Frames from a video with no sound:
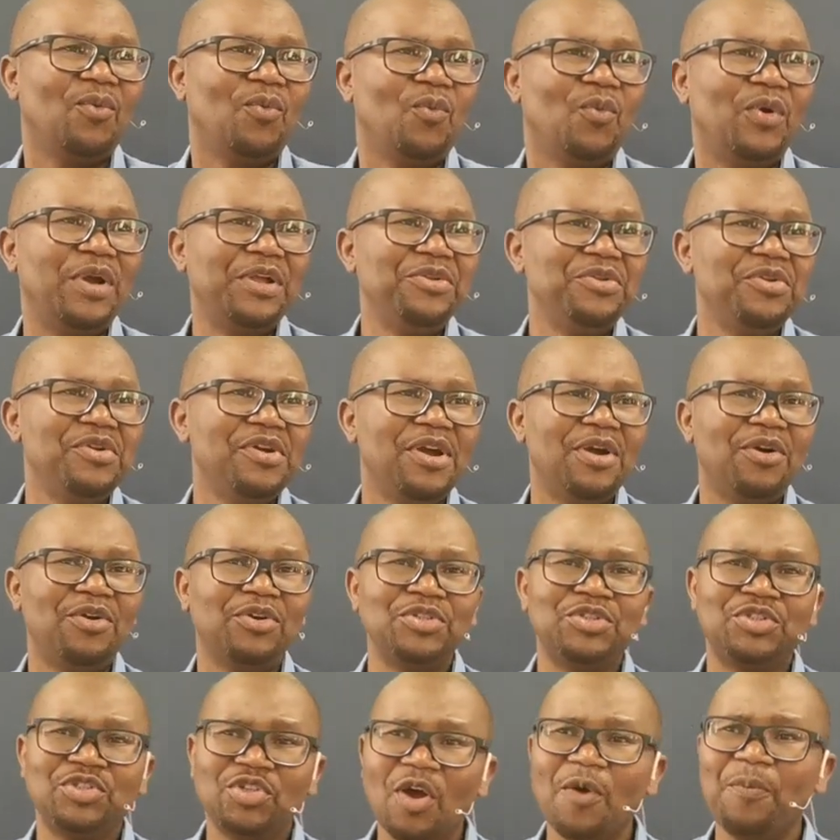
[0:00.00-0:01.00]
When you are
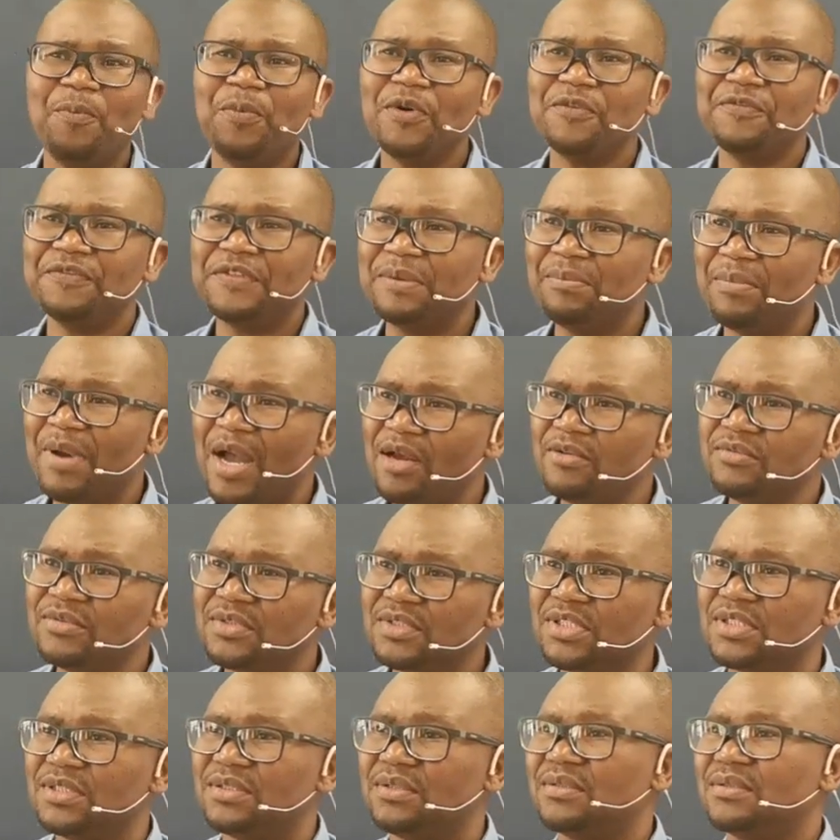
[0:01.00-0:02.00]
on top of the
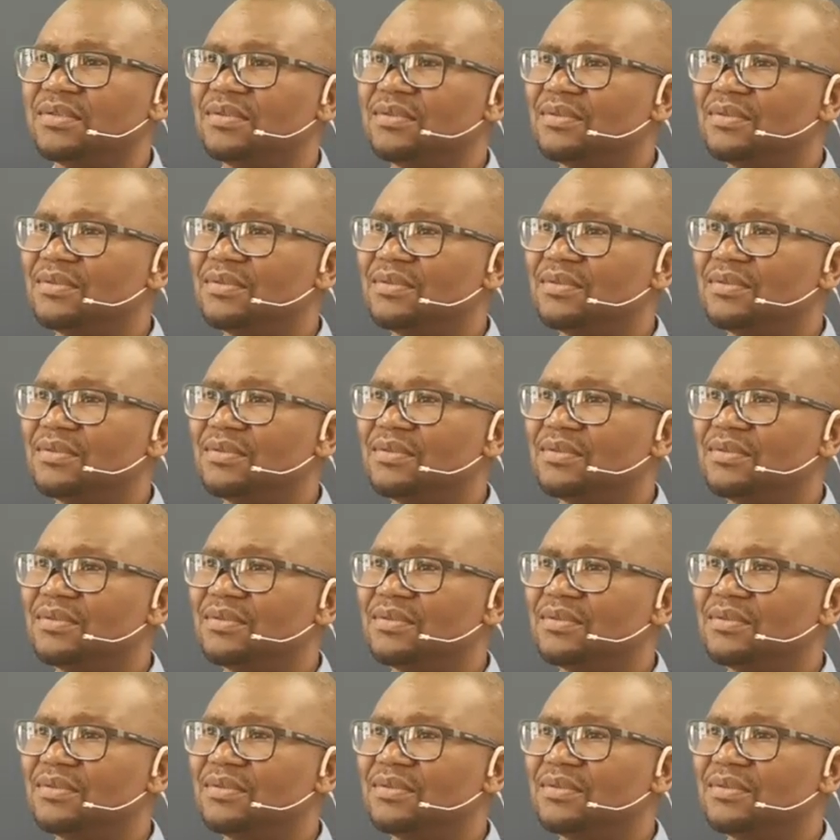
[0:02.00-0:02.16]
mountain